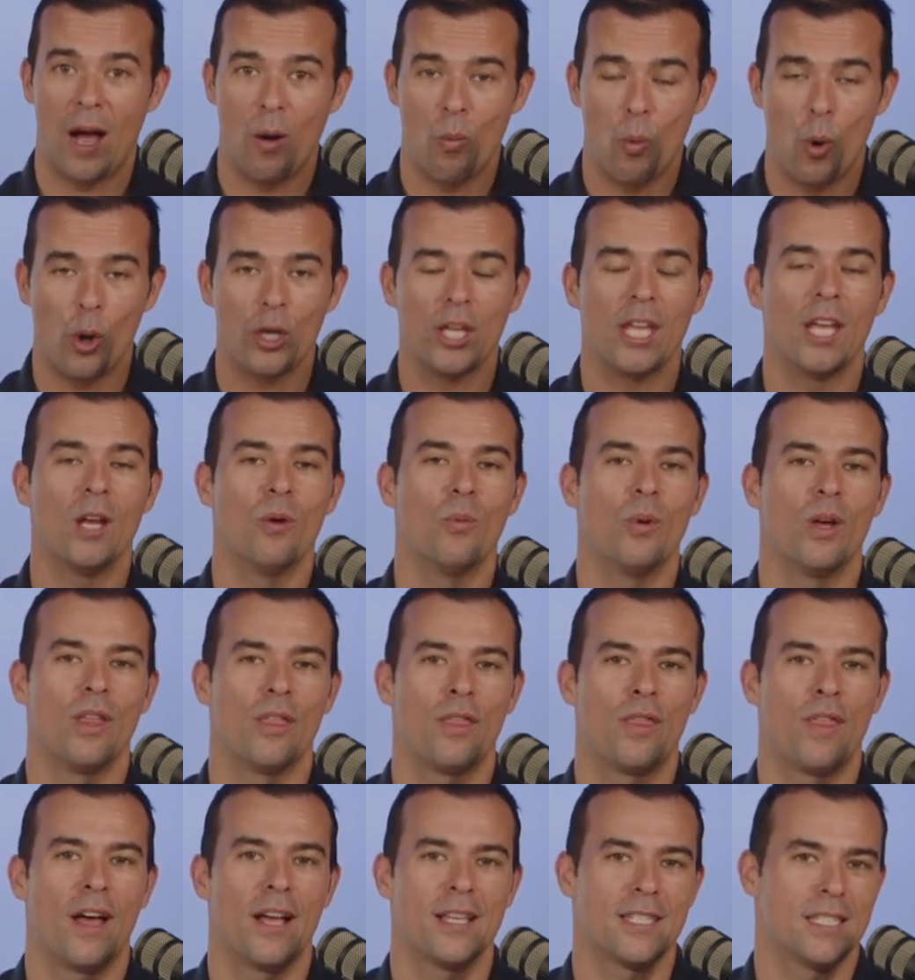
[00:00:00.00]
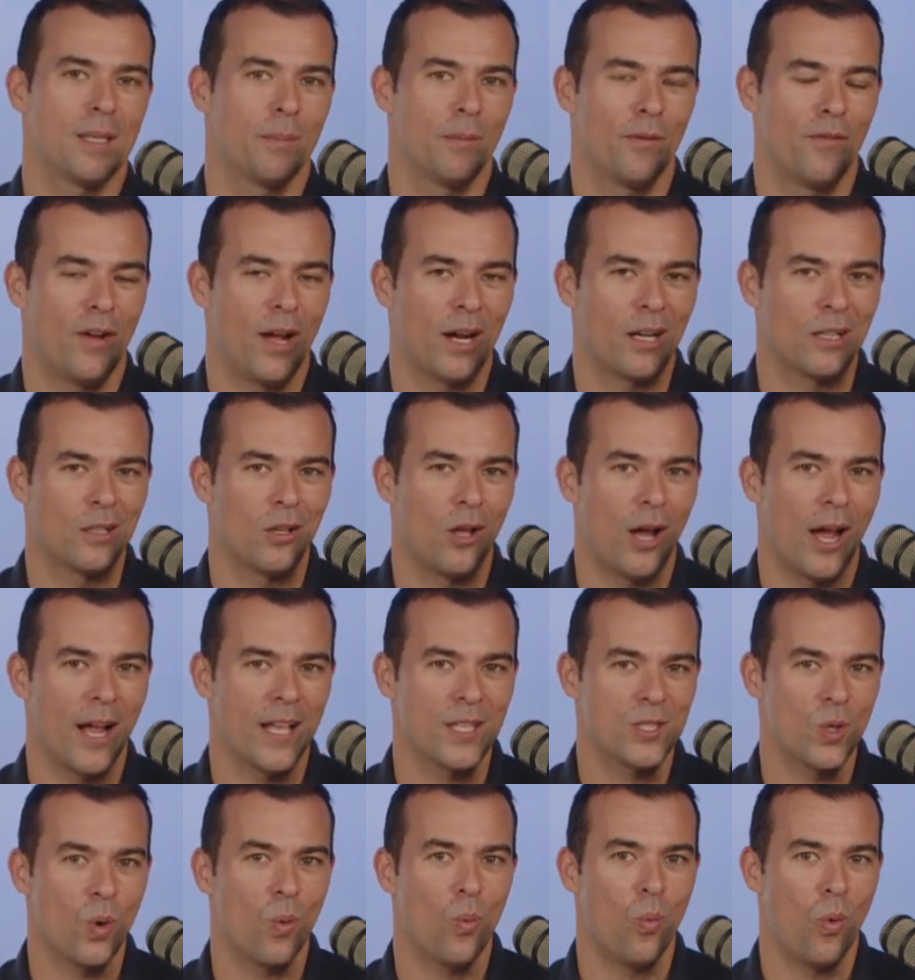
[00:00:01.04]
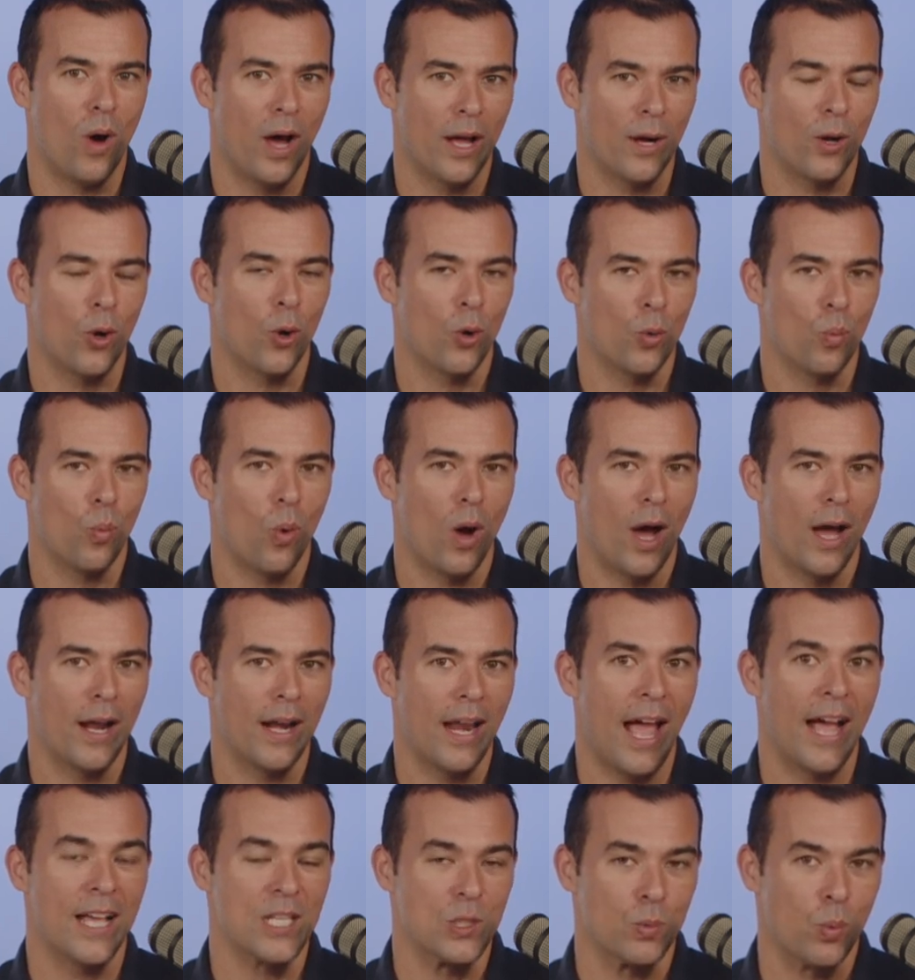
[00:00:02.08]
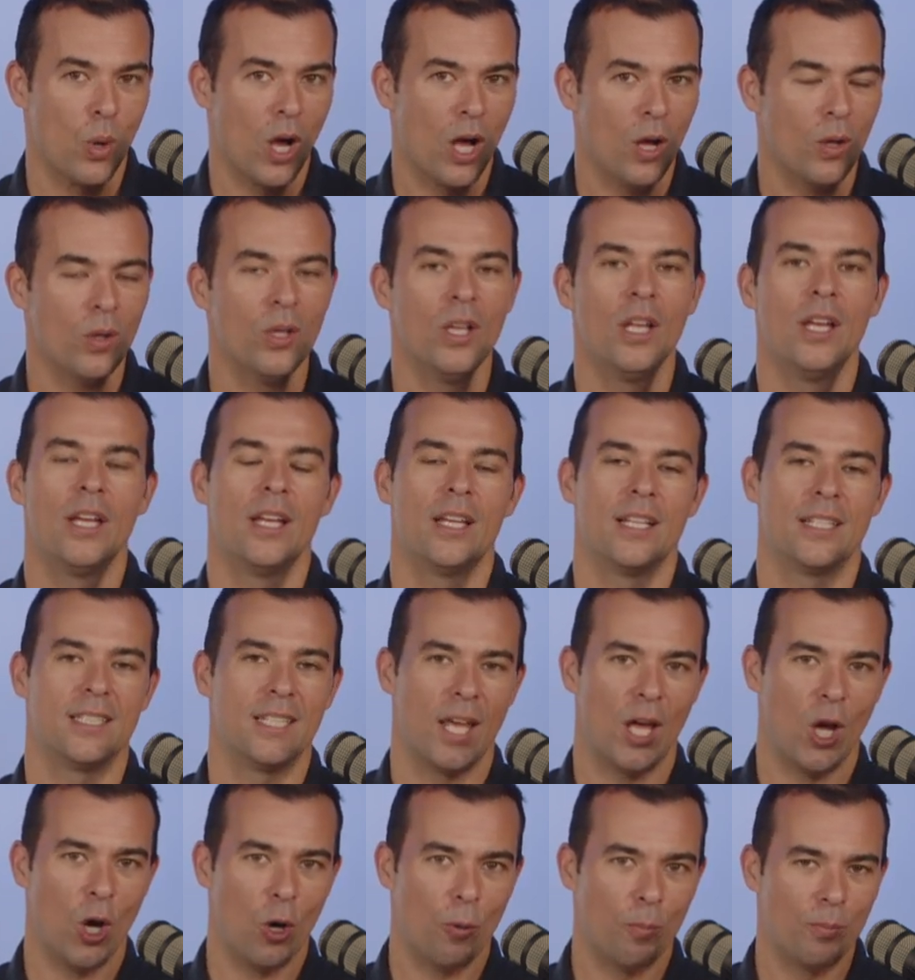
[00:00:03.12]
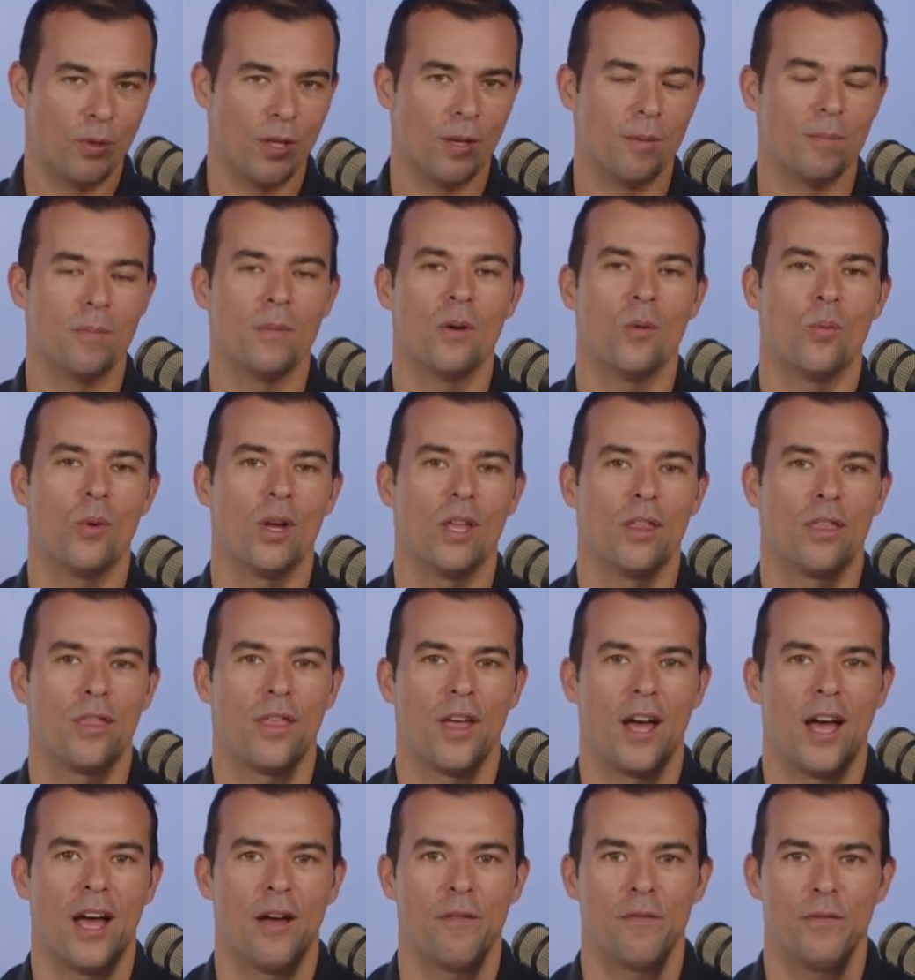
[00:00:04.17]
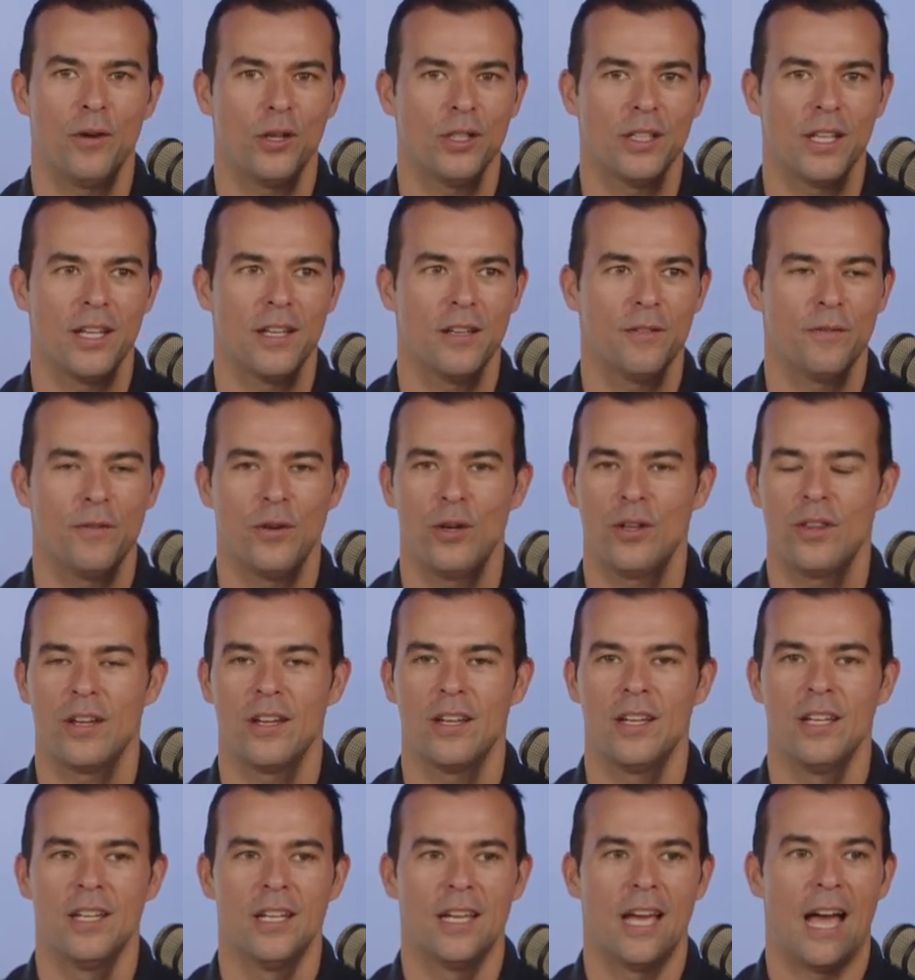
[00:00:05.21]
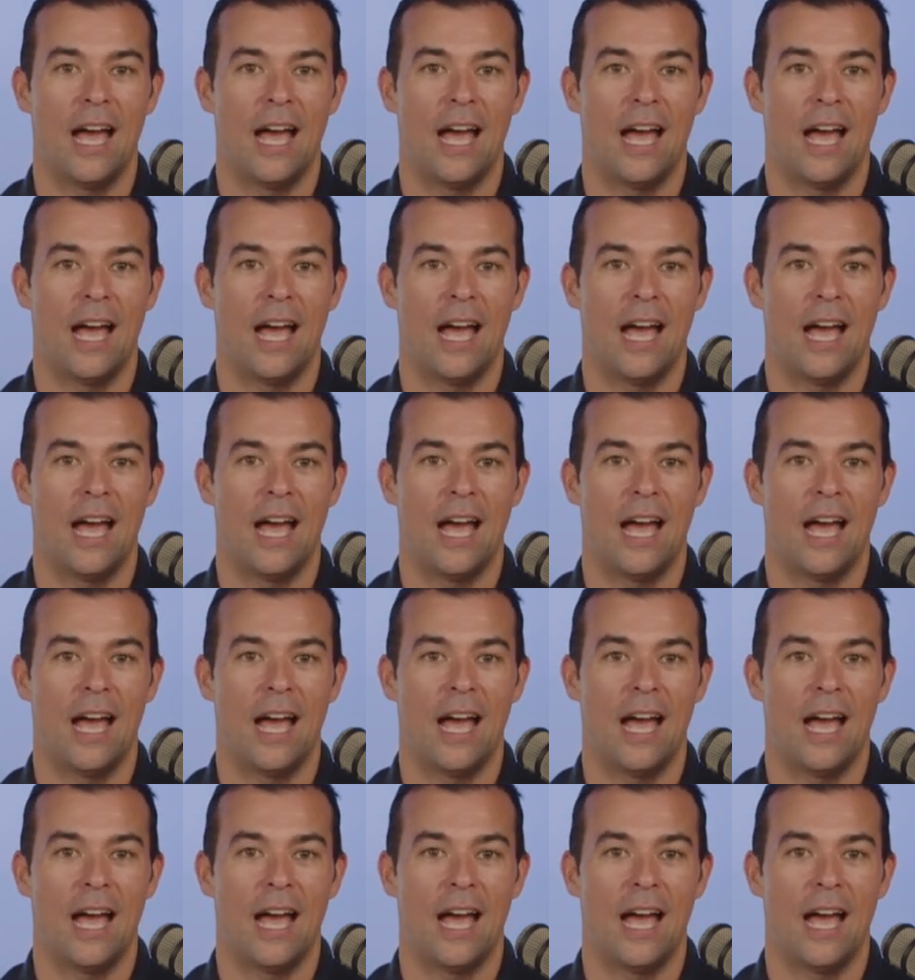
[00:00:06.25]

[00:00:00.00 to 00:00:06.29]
working with some of our clients one-on-one as well to help them with further